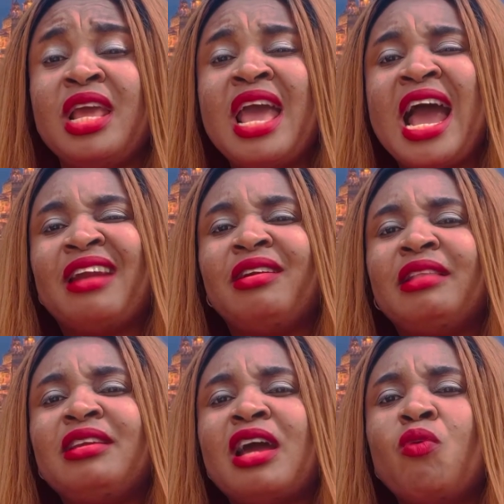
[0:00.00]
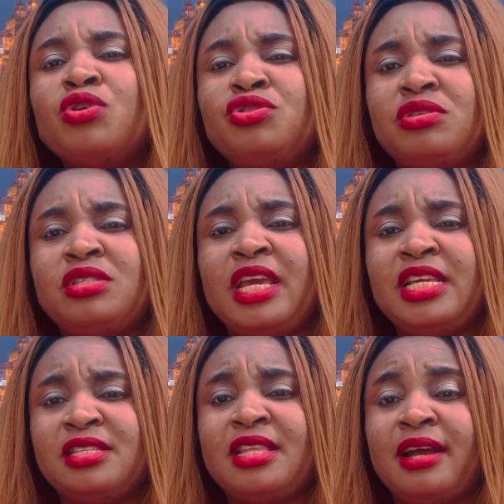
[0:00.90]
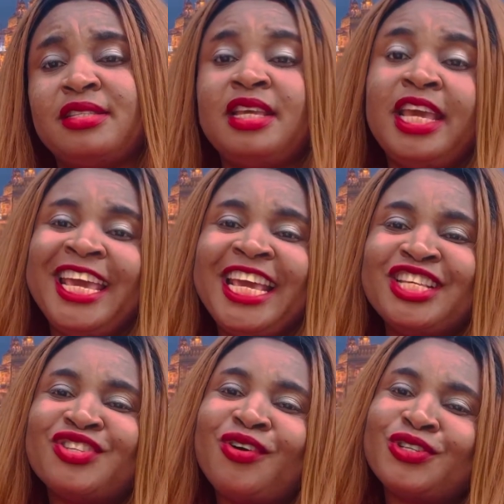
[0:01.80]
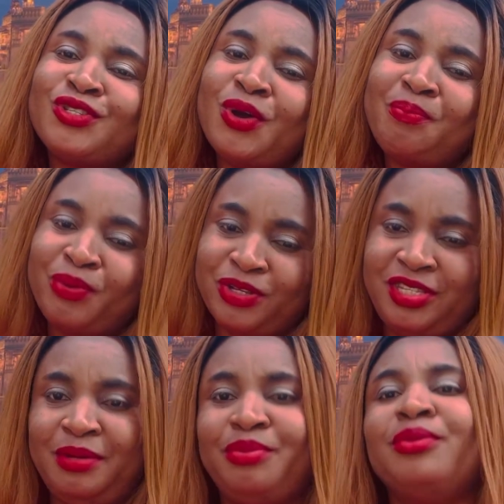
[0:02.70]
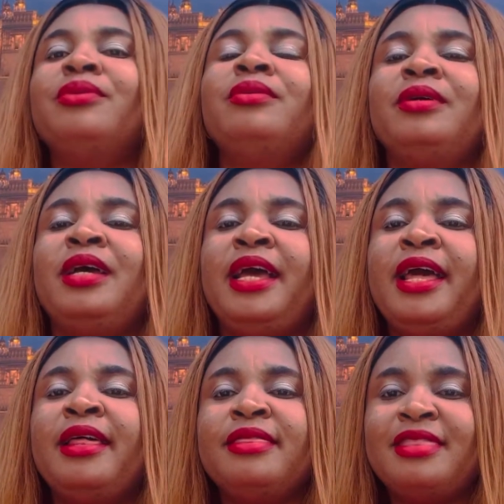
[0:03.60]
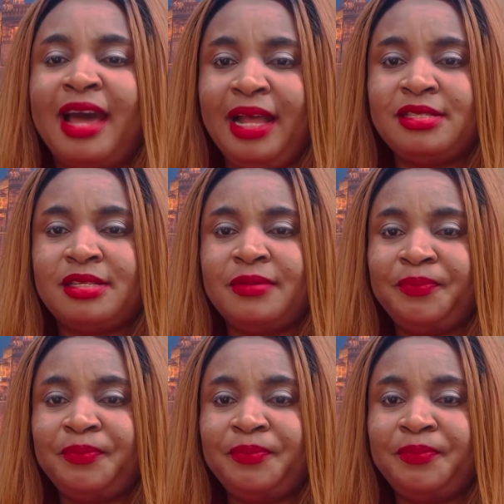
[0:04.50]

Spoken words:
Another thing I want to say is that it's also possible that